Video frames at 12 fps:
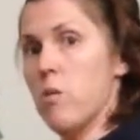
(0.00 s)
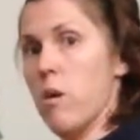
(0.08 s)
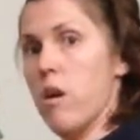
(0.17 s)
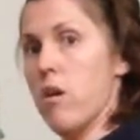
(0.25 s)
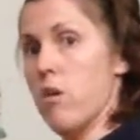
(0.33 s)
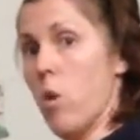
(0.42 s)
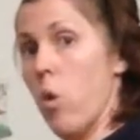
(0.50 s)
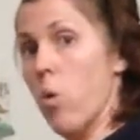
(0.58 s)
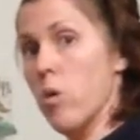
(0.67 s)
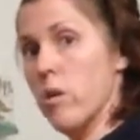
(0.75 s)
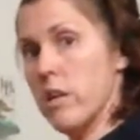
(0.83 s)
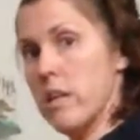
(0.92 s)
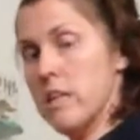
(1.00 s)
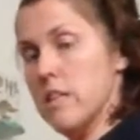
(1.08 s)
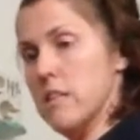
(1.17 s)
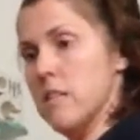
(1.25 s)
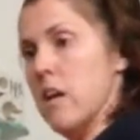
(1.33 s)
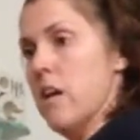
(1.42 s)
what our core
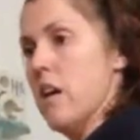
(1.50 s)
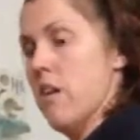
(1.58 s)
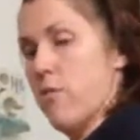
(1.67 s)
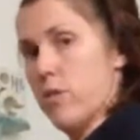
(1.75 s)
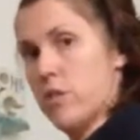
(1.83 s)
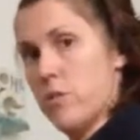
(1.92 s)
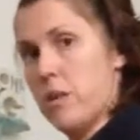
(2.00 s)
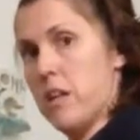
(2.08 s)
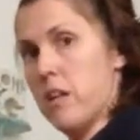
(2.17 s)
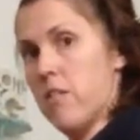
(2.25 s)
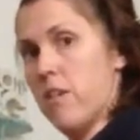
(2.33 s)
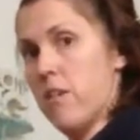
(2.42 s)
is, if we're doing it